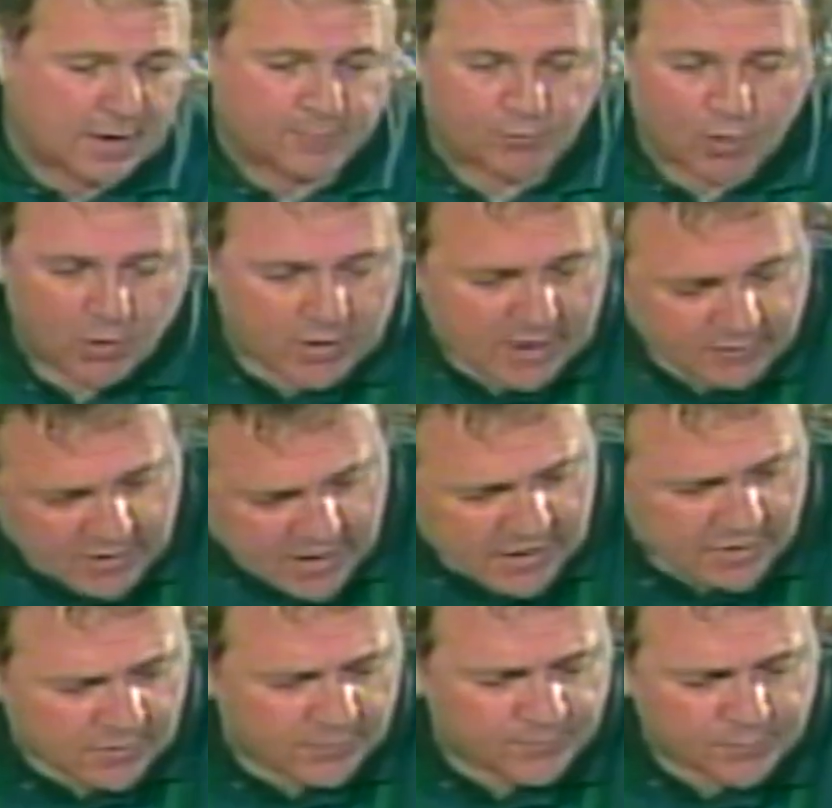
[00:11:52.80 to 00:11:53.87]
Okay,
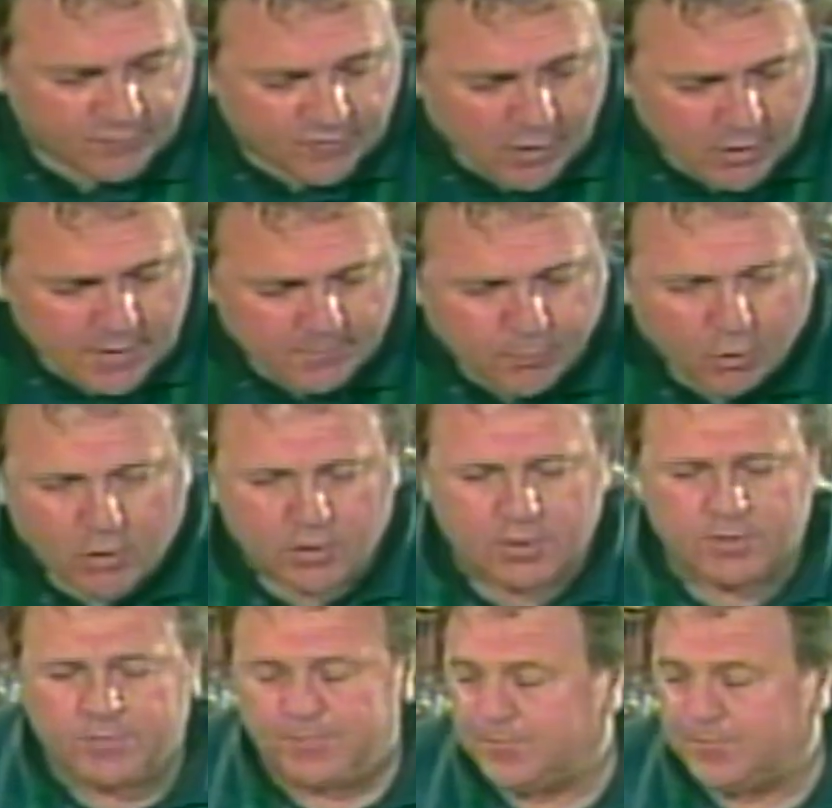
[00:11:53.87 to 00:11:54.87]
then, very important,